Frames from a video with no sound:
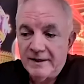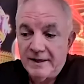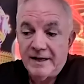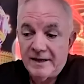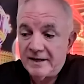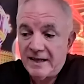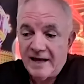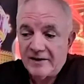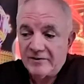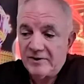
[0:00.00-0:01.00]
And
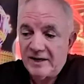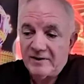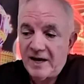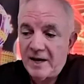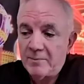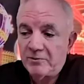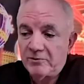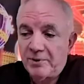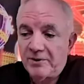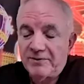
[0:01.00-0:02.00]
last night's game was
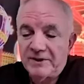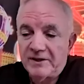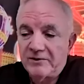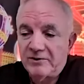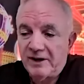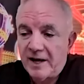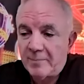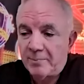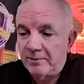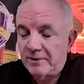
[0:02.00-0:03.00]
a perfect
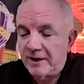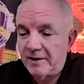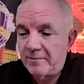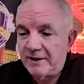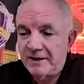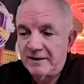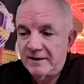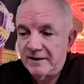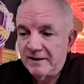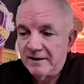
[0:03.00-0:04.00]
example. I
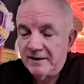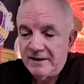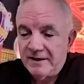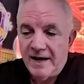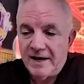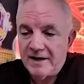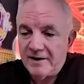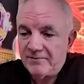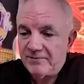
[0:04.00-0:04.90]
mean, yeah.